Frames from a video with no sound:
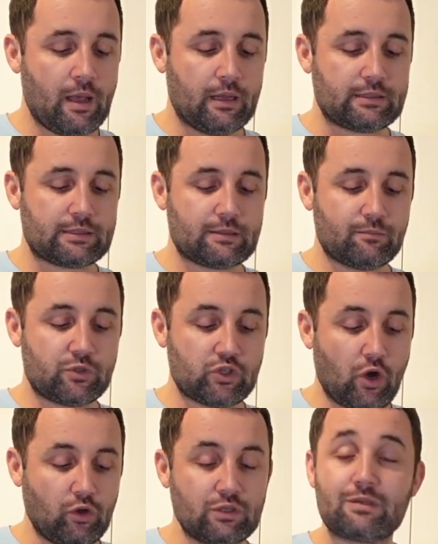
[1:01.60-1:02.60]
some
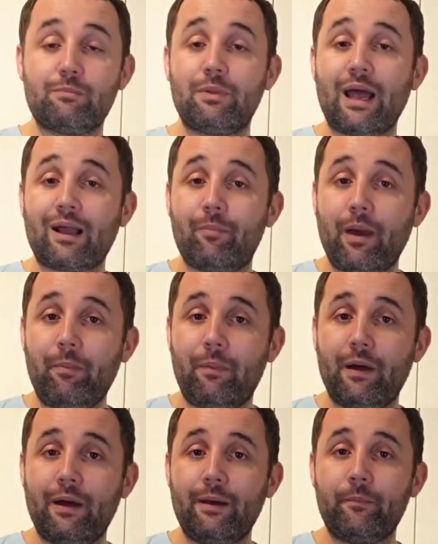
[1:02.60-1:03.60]
salt, some black
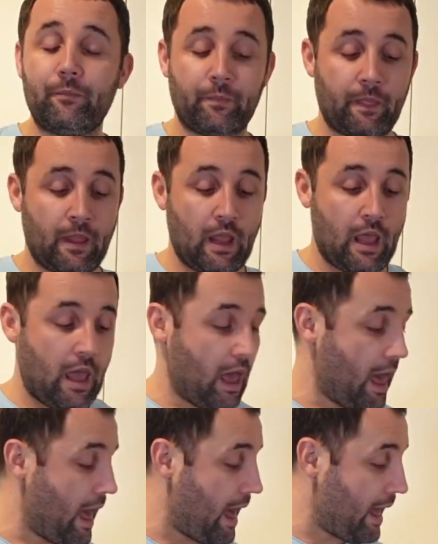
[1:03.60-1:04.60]
pepper,
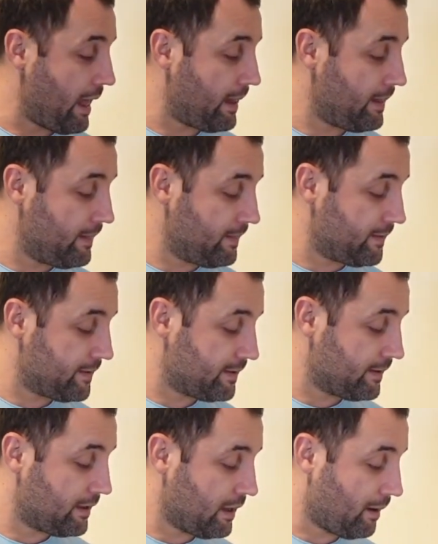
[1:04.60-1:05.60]
and
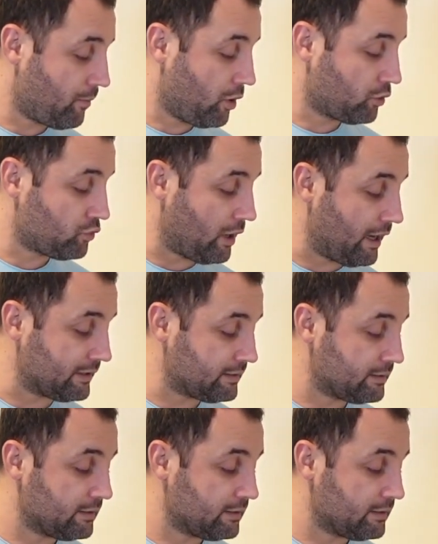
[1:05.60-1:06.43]
I'm going to add